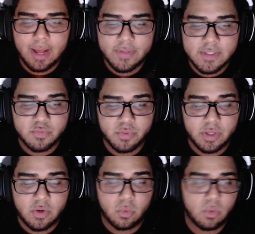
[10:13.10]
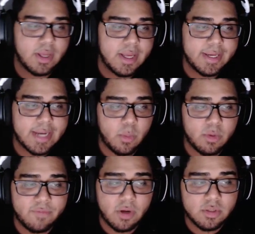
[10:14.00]
this is really cool. Now,
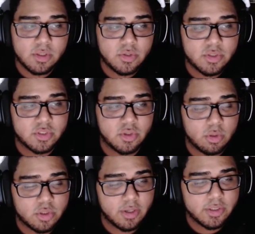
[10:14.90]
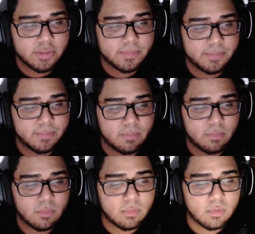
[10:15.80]
when Voldo uses Soul Charge,
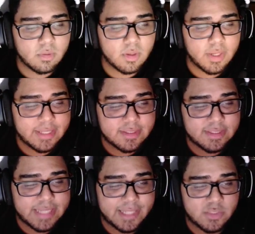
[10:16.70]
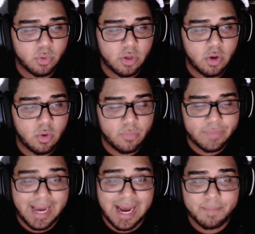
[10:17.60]
his stance will go
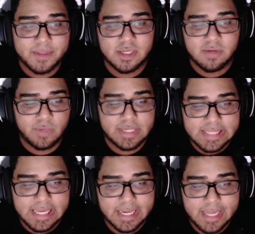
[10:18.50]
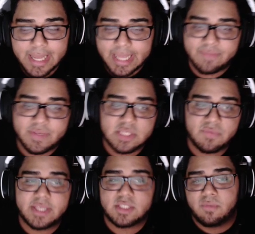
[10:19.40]
the opposite of what he's in. If he's
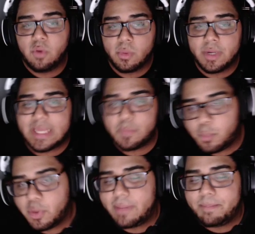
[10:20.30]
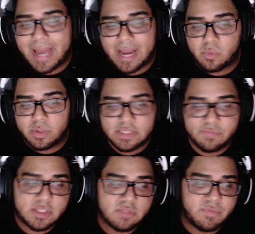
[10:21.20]
faced forward, it will put him backwards.
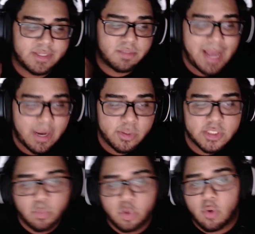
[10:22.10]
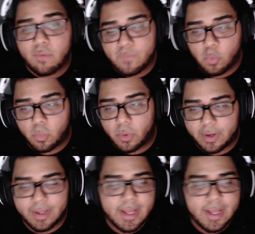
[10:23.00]
If he's faced backwards, he will go forward.